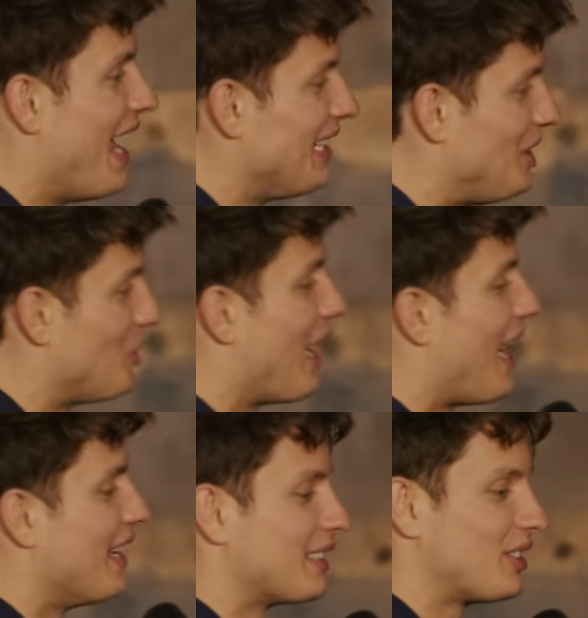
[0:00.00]
Thank you
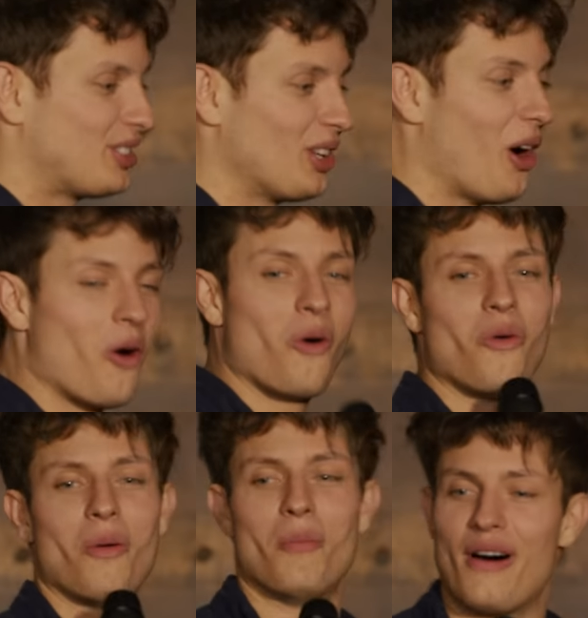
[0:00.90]
guys
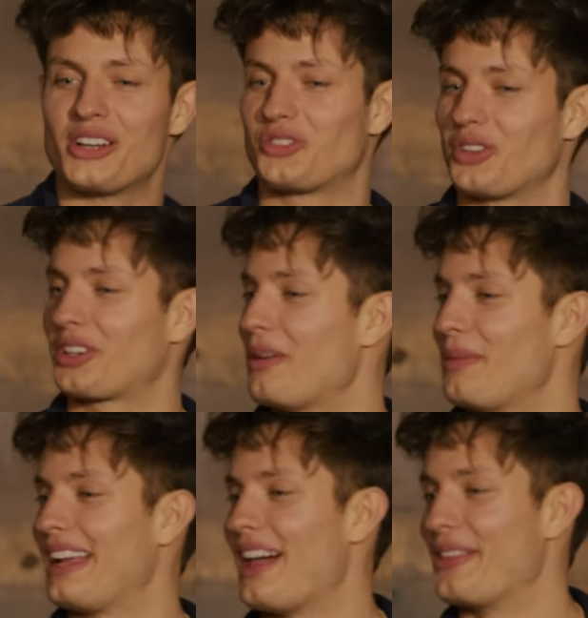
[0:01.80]
so much for
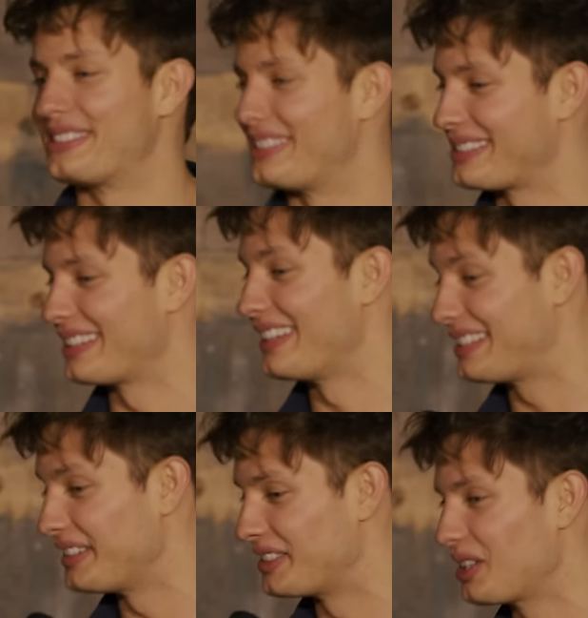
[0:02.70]
coming out. This
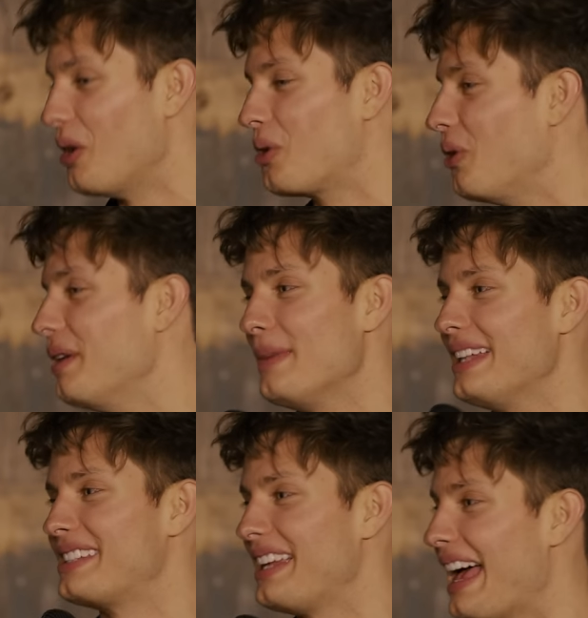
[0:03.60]
is so cool. It
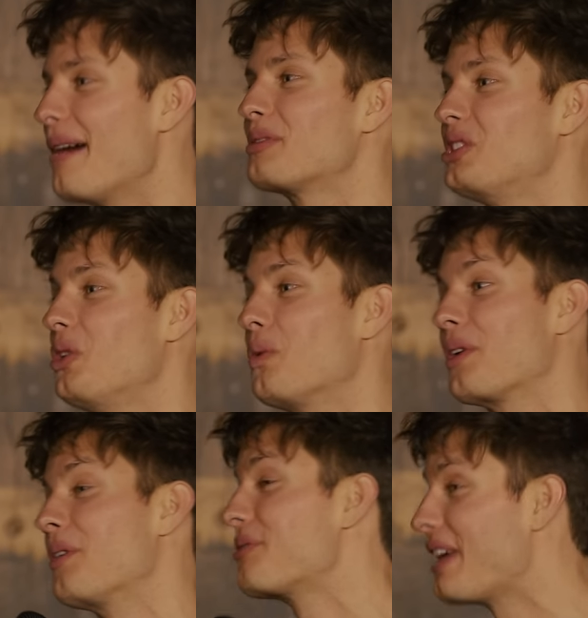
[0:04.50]
means the absolute
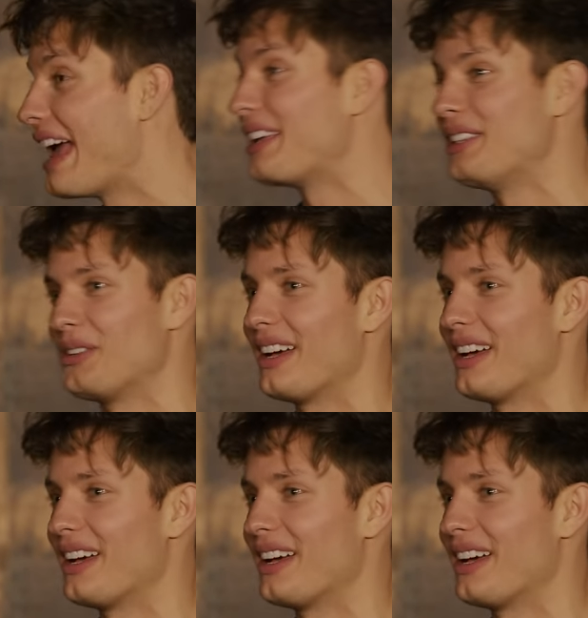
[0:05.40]
world. Thank you